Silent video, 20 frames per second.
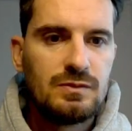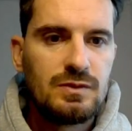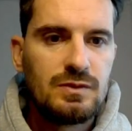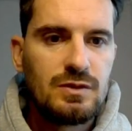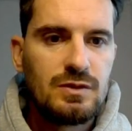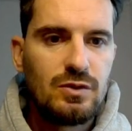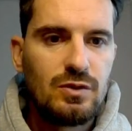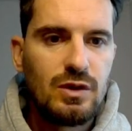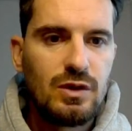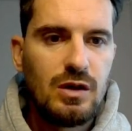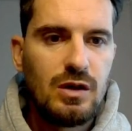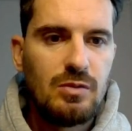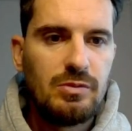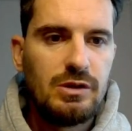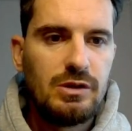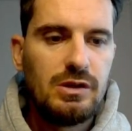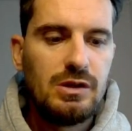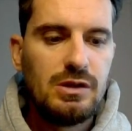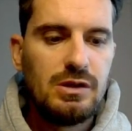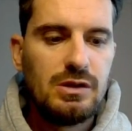You come in
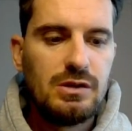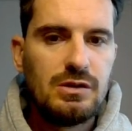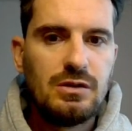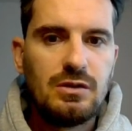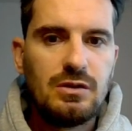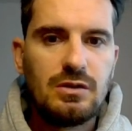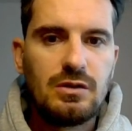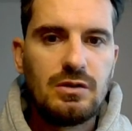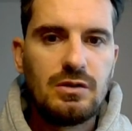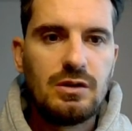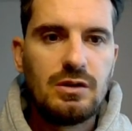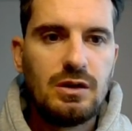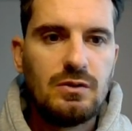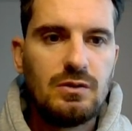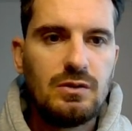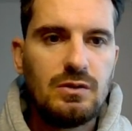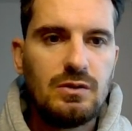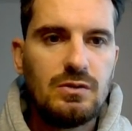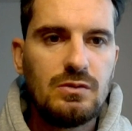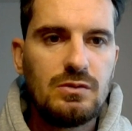here on the
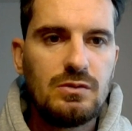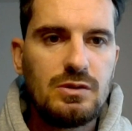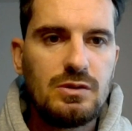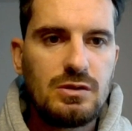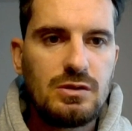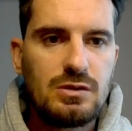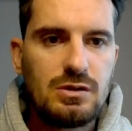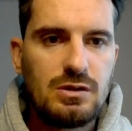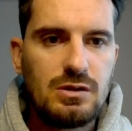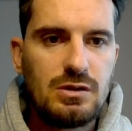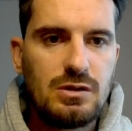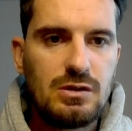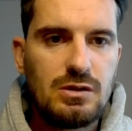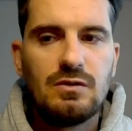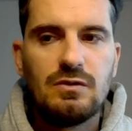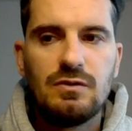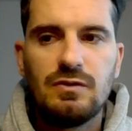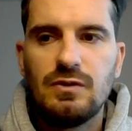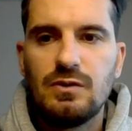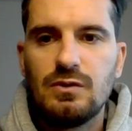downloads
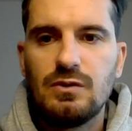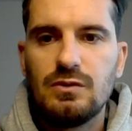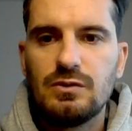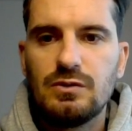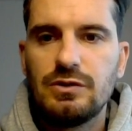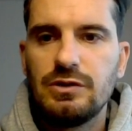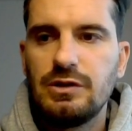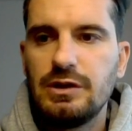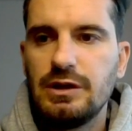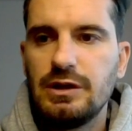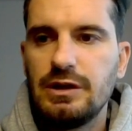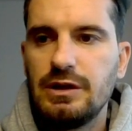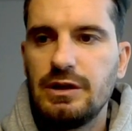folder and